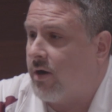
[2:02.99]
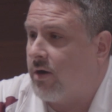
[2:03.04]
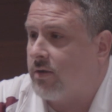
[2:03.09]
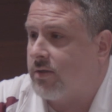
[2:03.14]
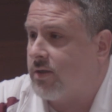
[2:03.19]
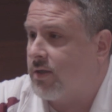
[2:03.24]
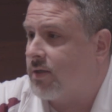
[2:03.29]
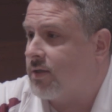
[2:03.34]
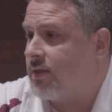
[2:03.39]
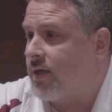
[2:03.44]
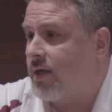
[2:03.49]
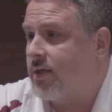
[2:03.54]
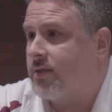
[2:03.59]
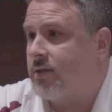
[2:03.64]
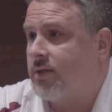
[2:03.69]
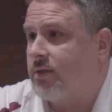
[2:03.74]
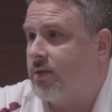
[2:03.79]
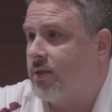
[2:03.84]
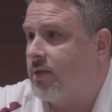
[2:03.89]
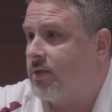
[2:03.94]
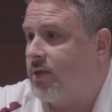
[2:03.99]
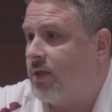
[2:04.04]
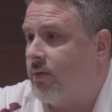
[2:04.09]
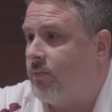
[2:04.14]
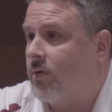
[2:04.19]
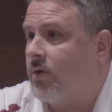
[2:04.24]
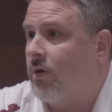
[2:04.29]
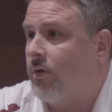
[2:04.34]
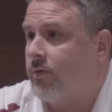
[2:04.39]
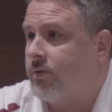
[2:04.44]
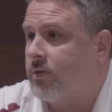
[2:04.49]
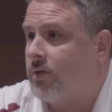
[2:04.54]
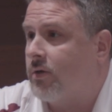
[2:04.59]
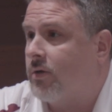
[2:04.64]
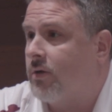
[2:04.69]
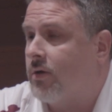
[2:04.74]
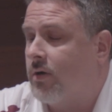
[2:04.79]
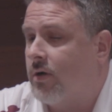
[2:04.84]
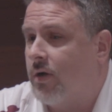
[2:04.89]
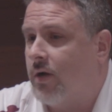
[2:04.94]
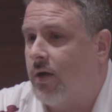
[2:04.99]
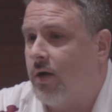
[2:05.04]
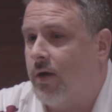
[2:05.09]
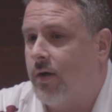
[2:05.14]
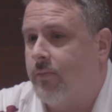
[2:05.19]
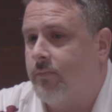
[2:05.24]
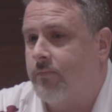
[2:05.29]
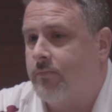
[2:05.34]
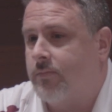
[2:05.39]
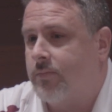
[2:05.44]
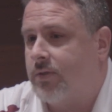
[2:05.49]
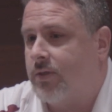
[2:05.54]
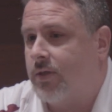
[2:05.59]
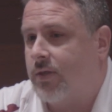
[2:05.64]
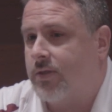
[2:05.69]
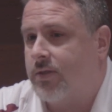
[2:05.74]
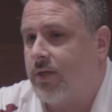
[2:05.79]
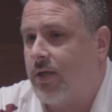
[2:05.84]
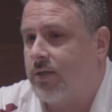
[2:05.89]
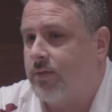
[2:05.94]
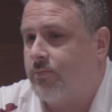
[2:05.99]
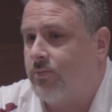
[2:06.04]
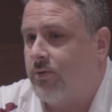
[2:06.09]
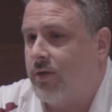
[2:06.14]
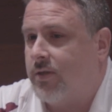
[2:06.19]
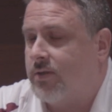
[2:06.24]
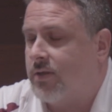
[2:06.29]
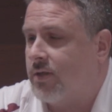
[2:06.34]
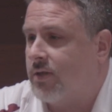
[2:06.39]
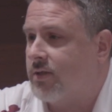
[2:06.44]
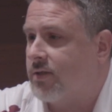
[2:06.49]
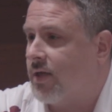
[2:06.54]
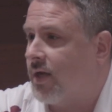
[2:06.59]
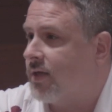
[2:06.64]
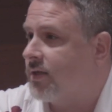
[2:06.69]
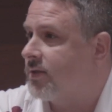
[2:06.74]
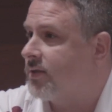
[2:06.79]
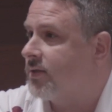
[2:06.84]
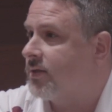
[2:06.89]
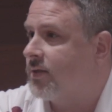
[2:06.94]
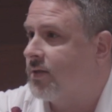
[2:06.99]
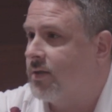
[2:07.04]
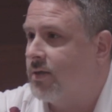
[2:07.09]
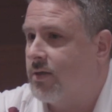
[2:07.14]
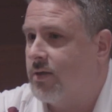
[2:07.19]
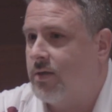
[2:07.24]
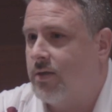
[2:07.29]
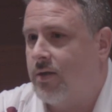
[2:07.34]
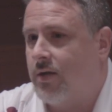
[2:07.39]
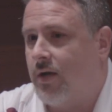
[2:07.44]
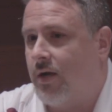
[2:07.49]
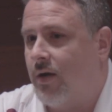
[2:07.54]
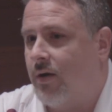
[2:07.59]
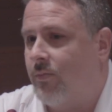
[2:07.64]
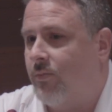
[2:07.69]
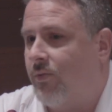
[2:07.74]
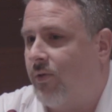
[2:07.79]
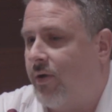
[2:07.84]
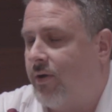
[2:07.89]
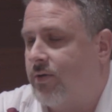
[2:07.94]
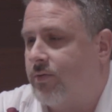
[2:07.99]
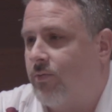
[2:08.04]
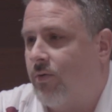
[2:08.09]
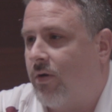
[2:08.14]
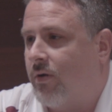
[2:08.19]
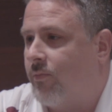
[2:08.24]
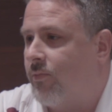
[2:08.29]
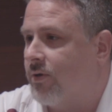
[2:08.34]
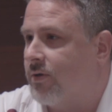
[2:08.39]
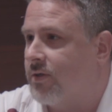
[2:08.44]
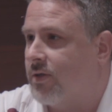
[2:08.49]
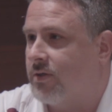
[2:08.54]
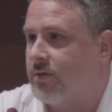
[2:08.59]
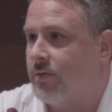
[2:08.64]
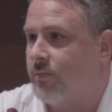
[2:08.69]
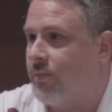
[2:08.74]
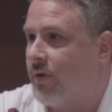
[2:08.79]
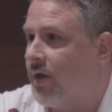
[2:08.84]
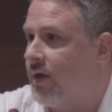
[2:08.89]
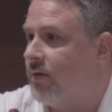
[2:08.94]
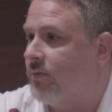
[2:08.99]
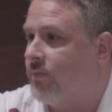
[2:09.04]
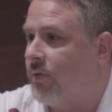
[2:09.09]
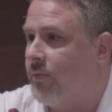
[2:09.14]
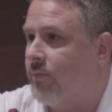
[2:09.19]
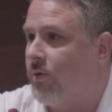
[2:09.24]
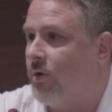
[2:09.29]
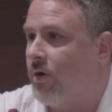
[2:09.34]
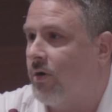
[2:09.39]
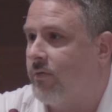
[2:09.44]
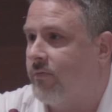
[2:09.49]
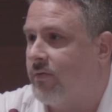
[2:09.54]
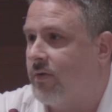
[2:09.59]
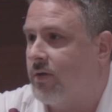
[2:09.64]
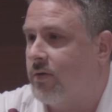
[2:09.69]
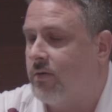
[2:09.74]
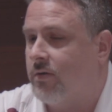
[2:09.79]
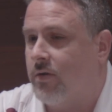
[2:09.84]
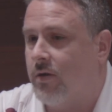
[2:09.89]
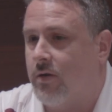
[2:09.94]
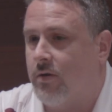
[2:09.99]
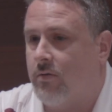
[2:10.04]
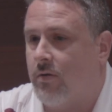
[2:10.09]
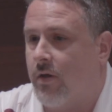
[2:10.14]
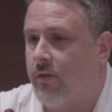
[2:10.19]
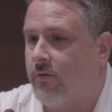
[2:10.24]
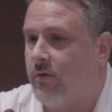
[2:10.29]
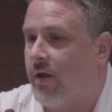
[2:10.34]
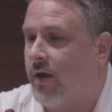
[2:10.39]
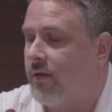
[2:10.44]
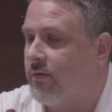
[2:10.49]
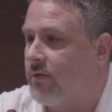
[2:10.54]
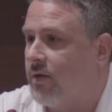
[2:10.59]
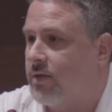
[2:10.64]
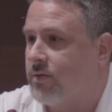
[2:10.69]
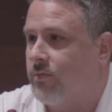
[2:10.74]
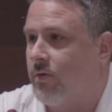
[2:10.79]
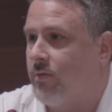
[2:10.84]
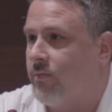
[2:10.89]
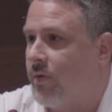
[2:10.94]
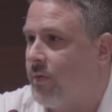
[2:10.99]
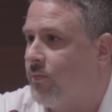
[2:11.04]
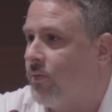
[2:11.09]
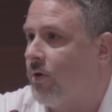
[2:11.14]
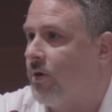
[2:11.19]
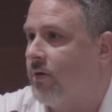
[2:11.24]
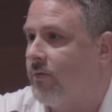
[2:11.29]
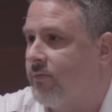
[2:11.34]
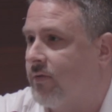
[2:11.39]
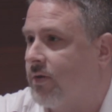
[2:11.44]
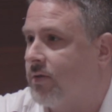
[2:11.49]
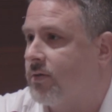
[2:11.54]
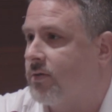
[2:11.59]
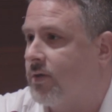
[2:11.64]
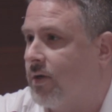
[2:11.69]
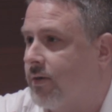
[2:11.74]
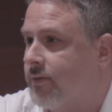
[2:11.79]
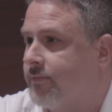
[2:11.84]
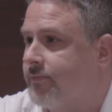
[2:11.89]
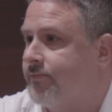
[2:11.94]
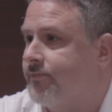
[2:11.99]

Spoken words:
our success, is the team culture. Success breeds success. Players want to participate and be part of it. Other athletes want to be part of it. So,